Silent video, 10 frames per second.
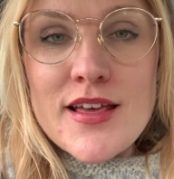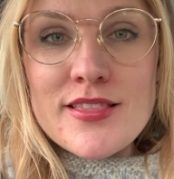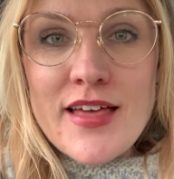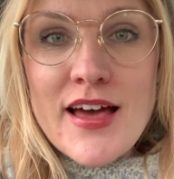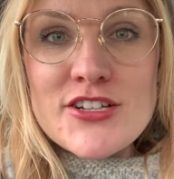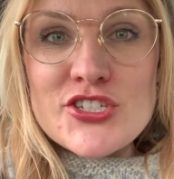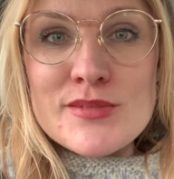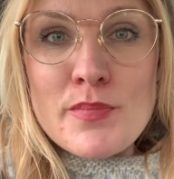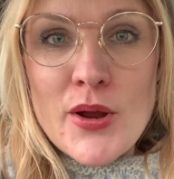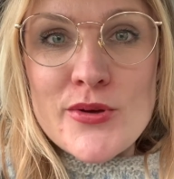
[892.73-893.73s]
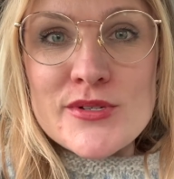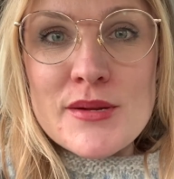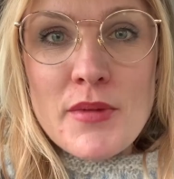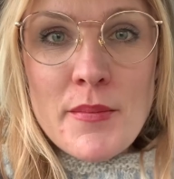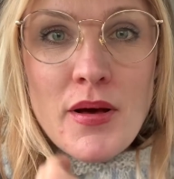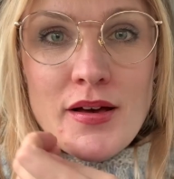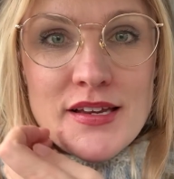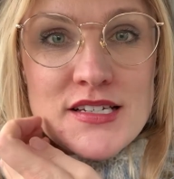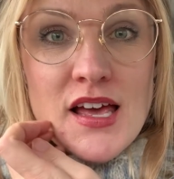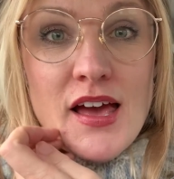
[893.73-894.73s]
That just blows my
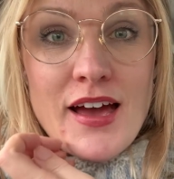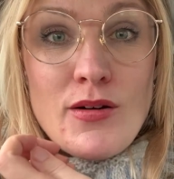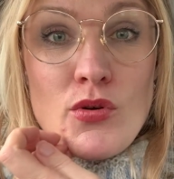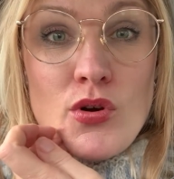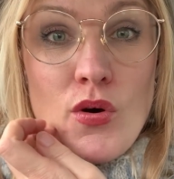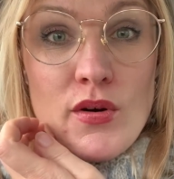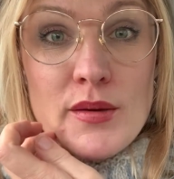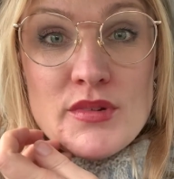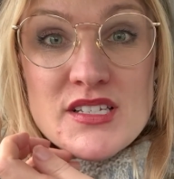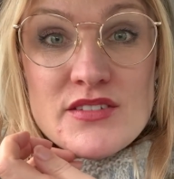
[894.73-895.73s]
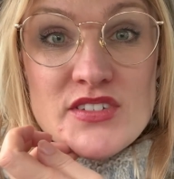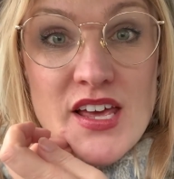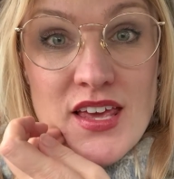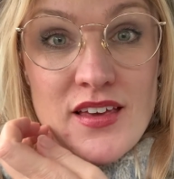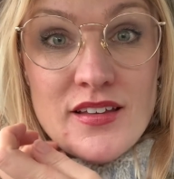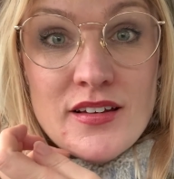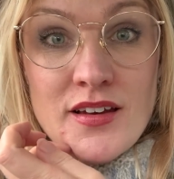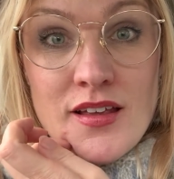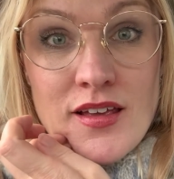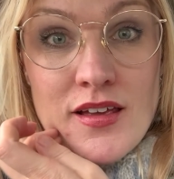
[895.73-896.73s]
mind. How long it must have taken.
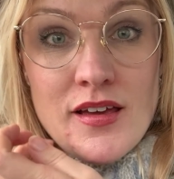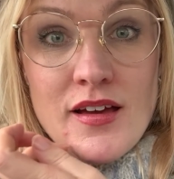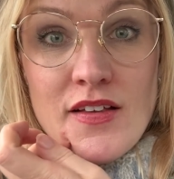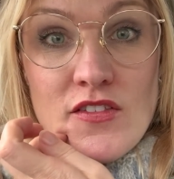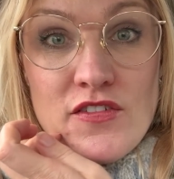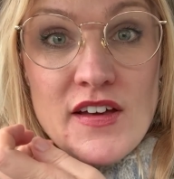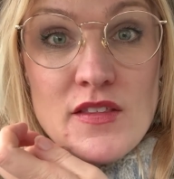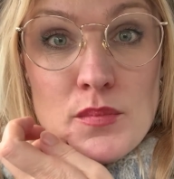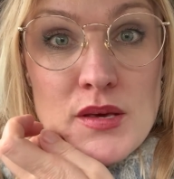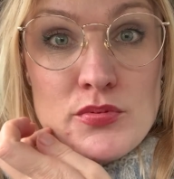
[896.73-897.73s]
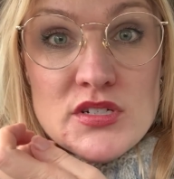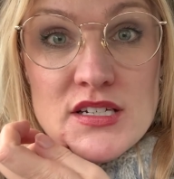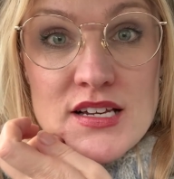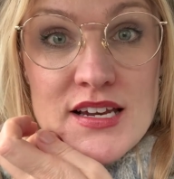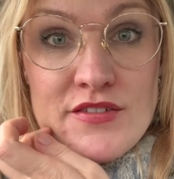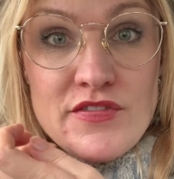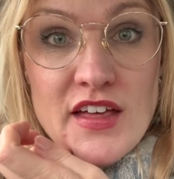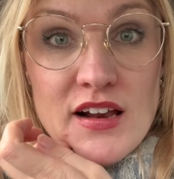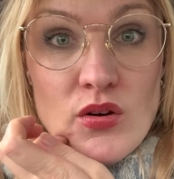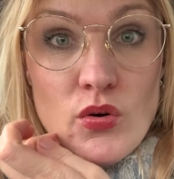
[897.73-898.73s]
And the fact that people didn't live
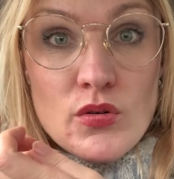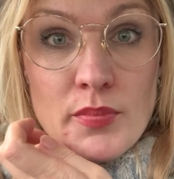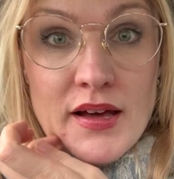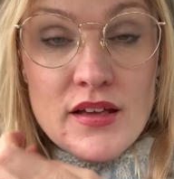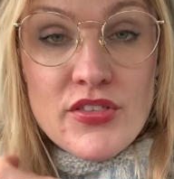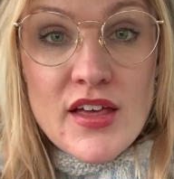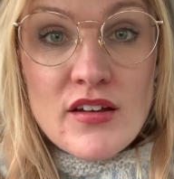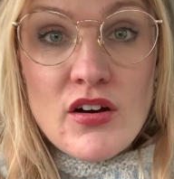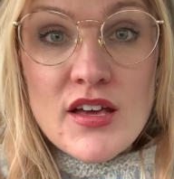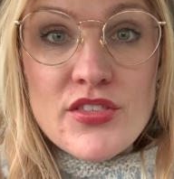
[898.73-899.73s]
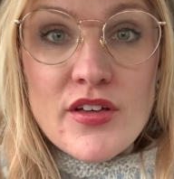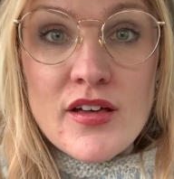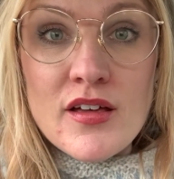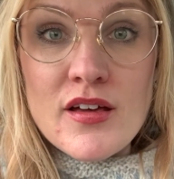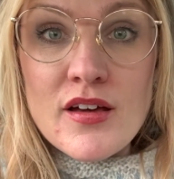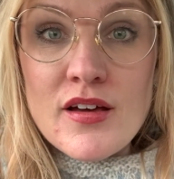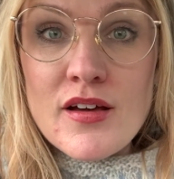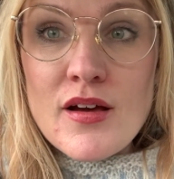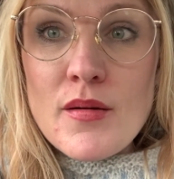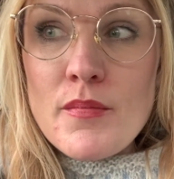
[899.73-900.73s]
that long back then either
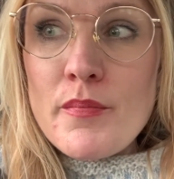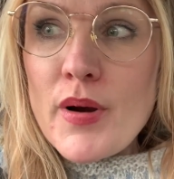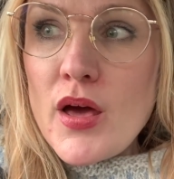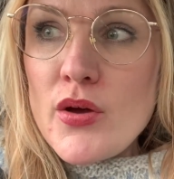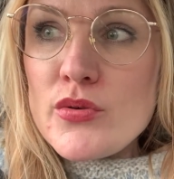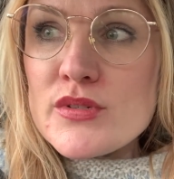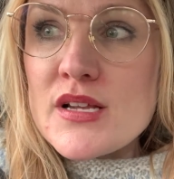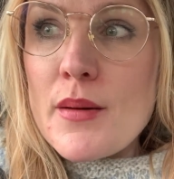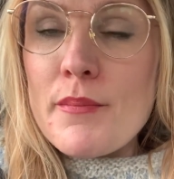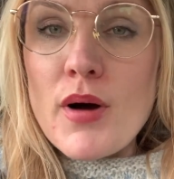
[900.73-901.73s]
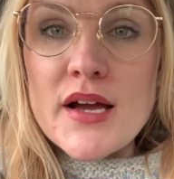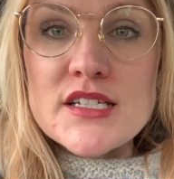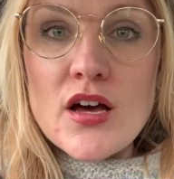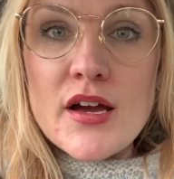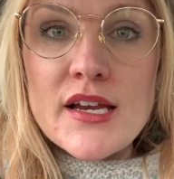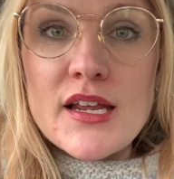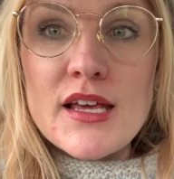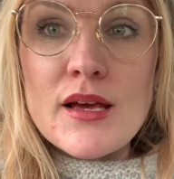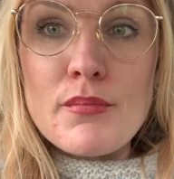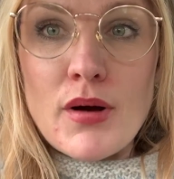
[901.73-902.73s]
blows my
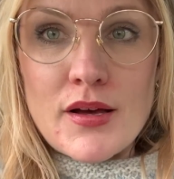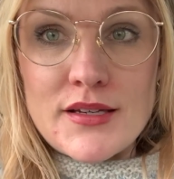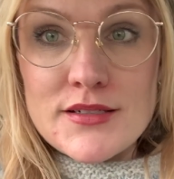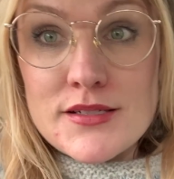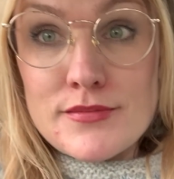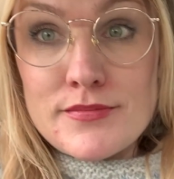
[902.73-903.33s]
tiny mind.